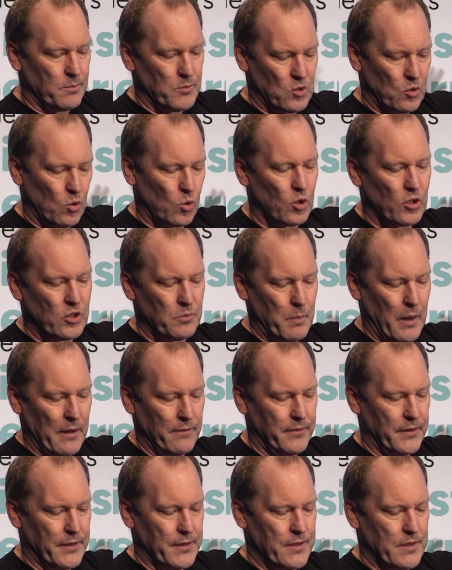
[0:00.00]
storage
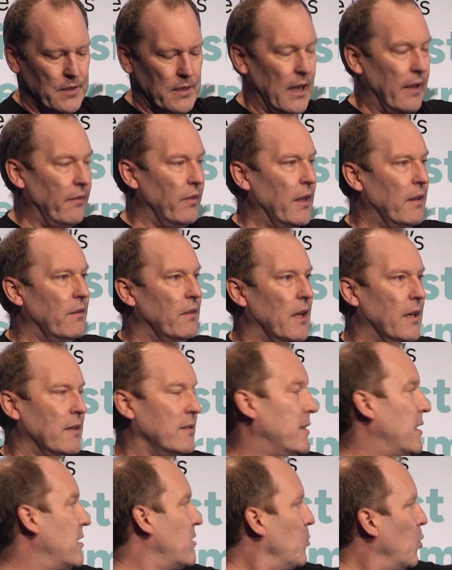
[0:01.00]
buffers and then the
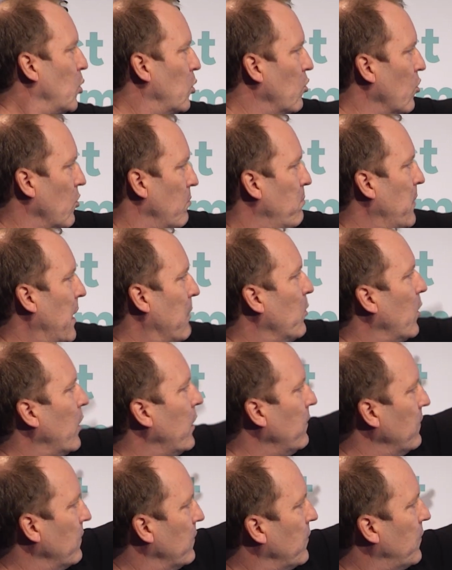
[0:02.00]
accessible group memory
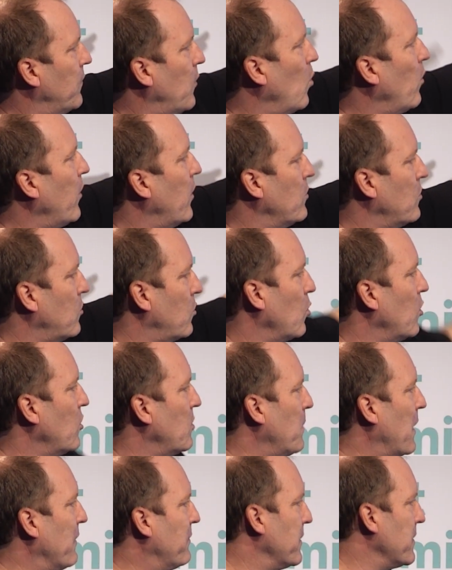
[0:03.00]
for those storage
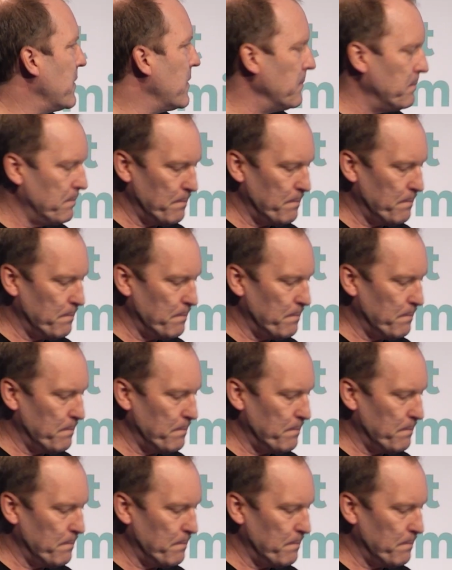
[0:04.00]
buffers.